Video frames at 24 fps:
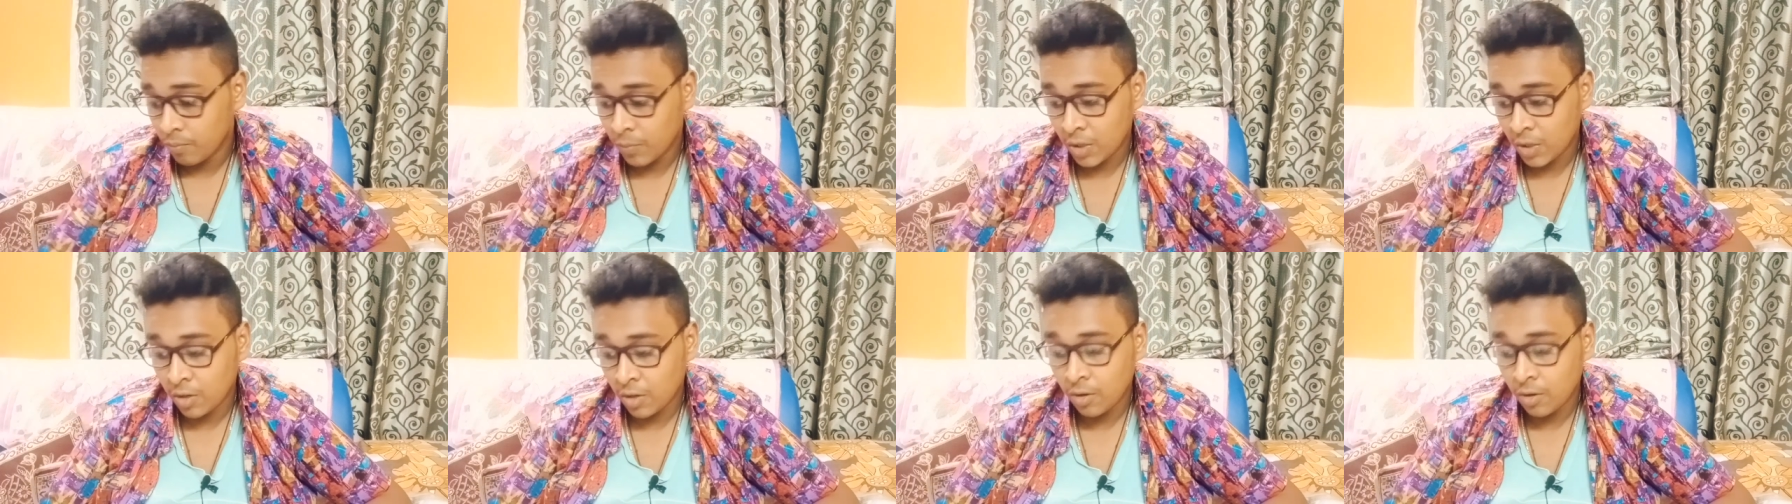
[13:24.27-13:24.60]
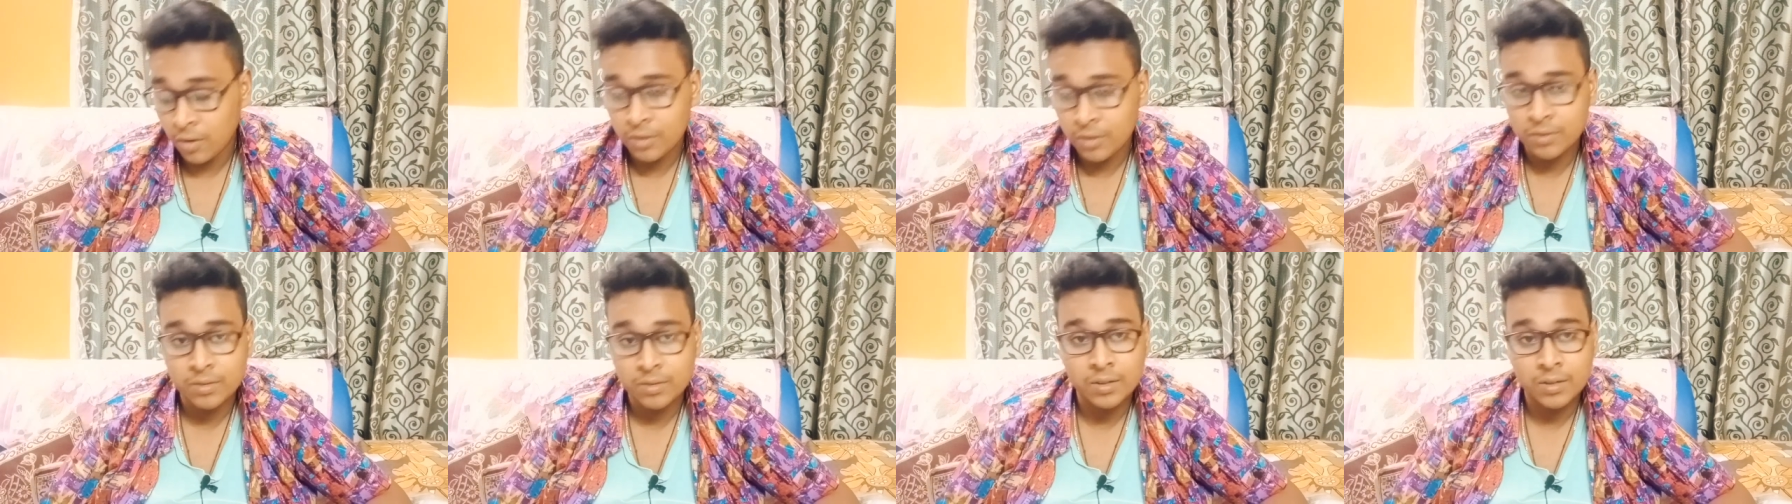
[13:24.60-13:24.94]

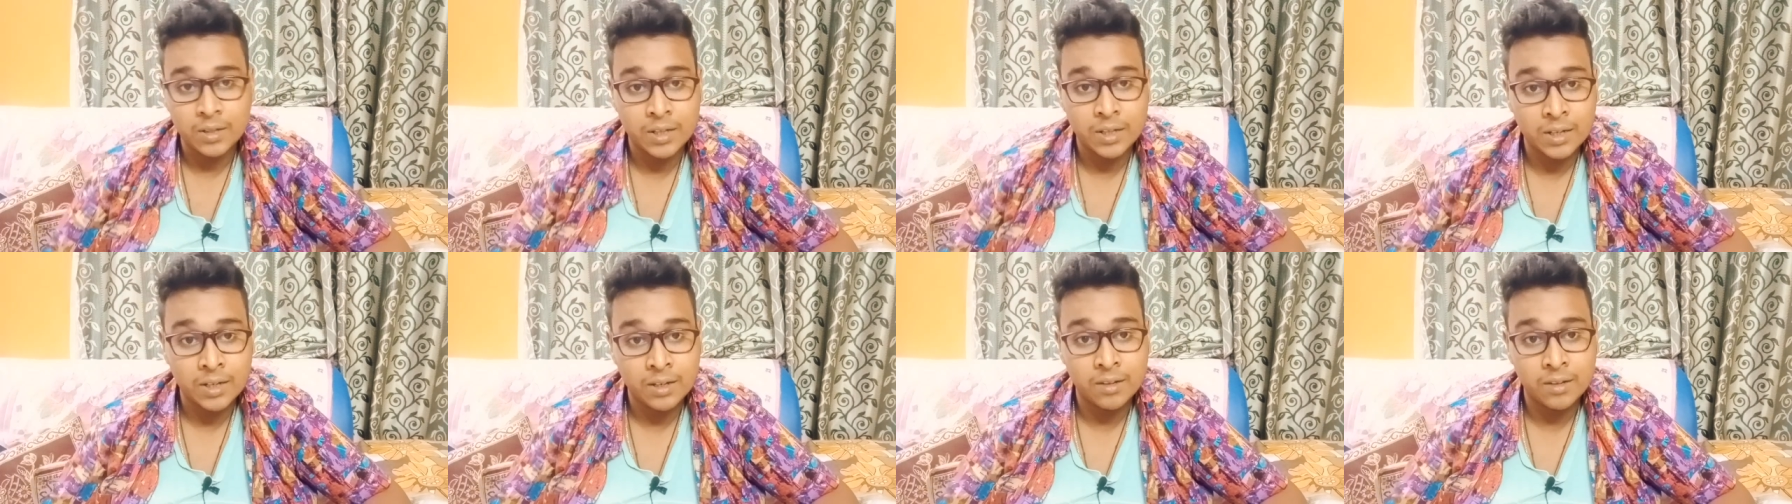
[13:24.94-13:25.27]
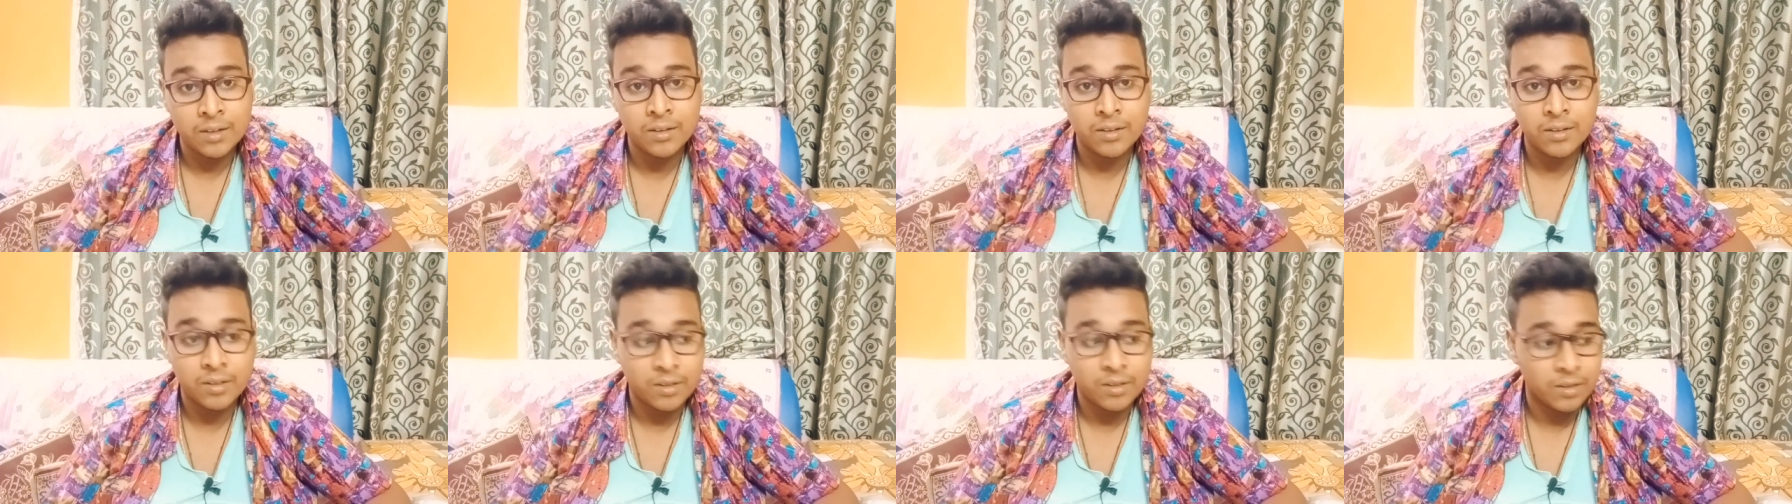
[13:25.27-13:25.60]
because
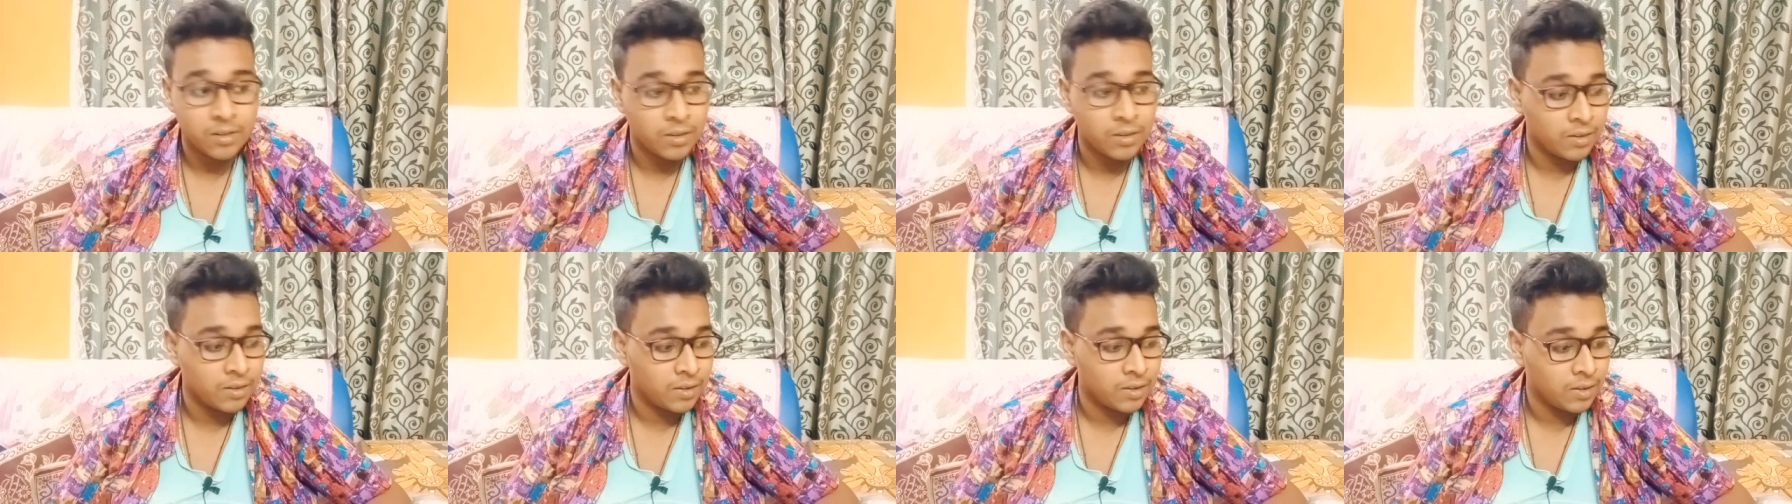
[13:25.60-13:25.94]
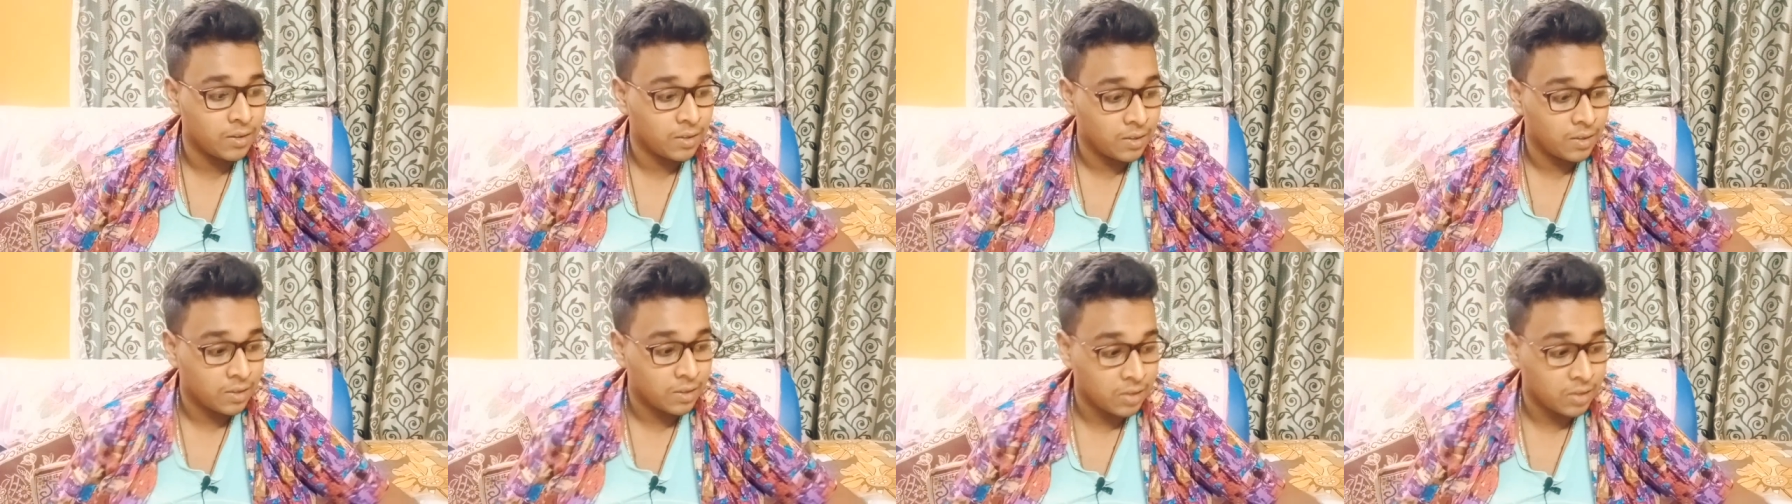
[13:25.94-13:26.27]

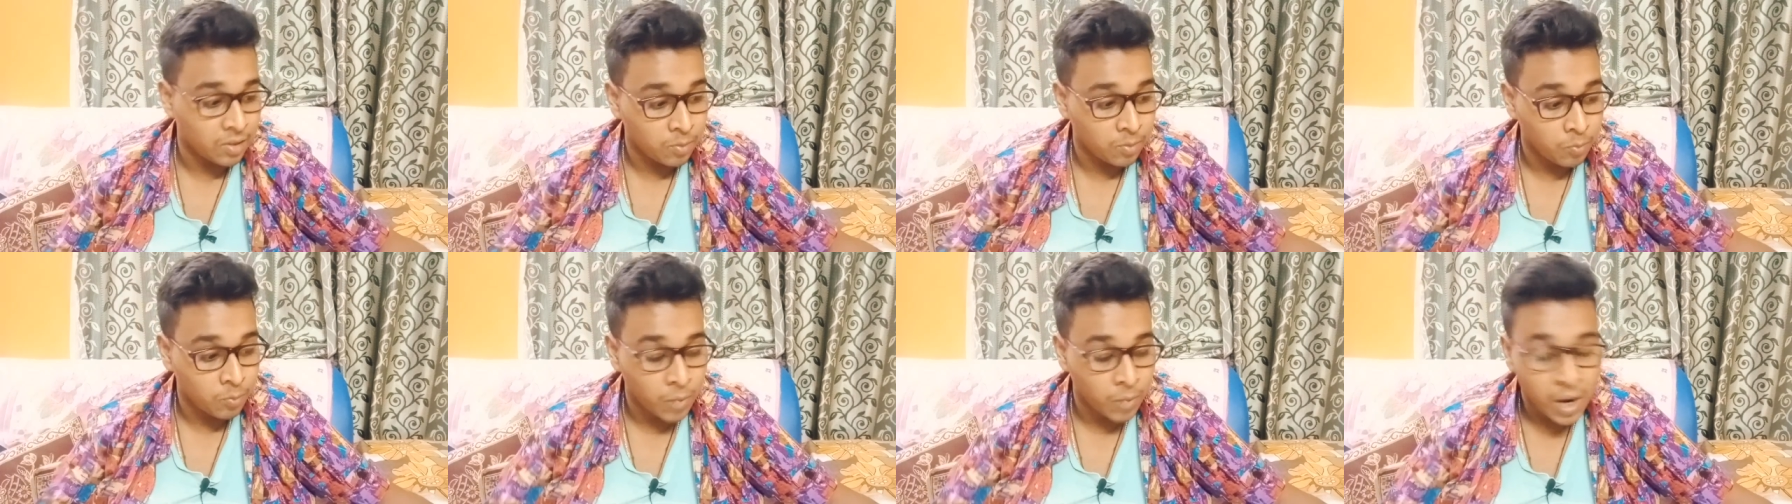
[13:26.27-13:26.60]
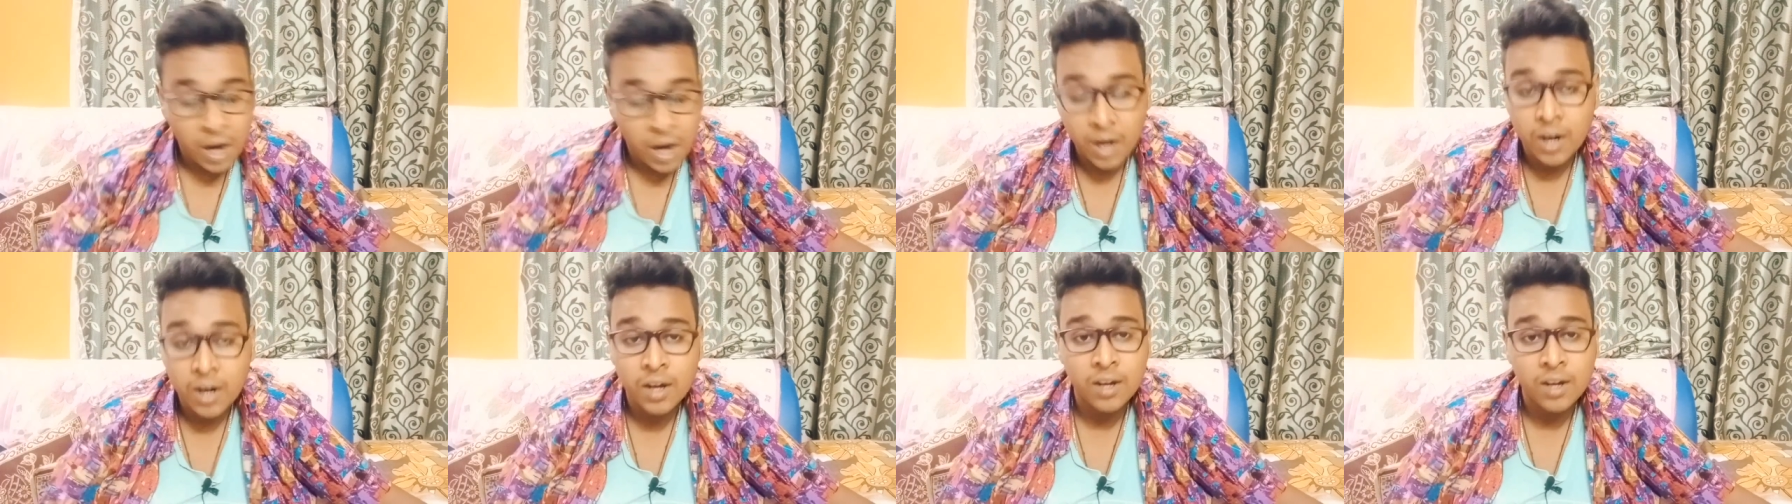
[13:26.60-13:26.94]
the
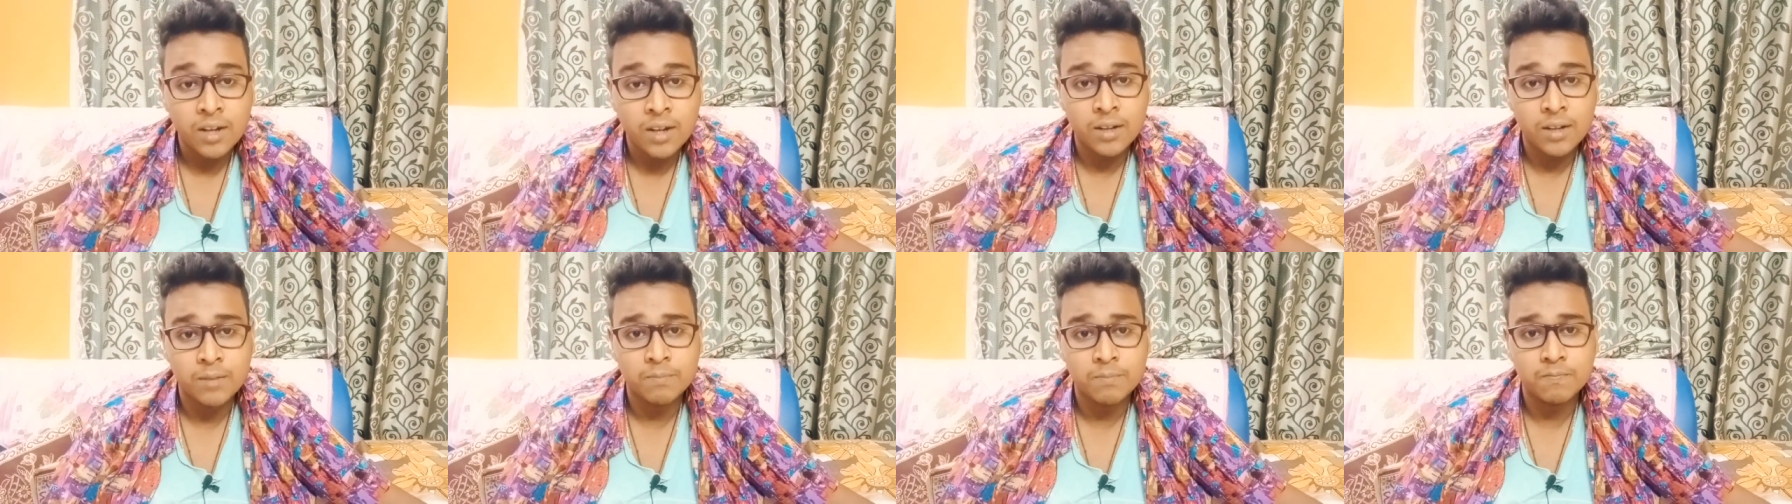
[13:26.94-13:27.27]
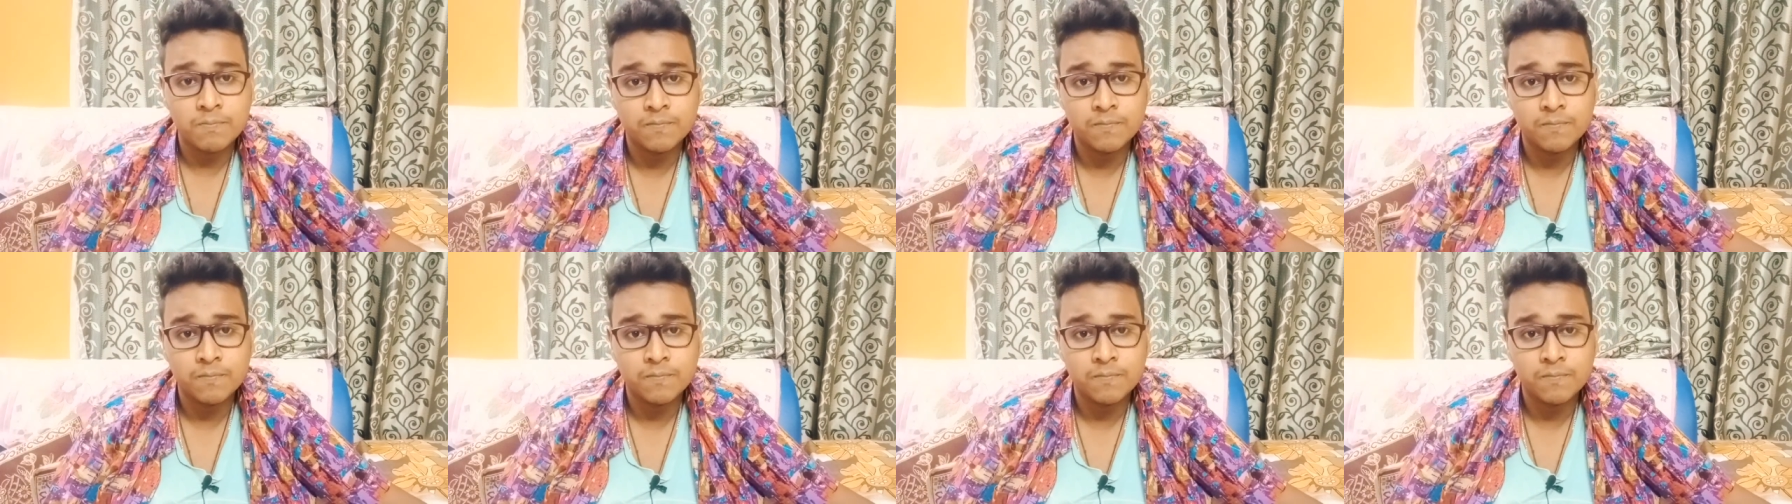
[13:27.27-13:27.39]
manga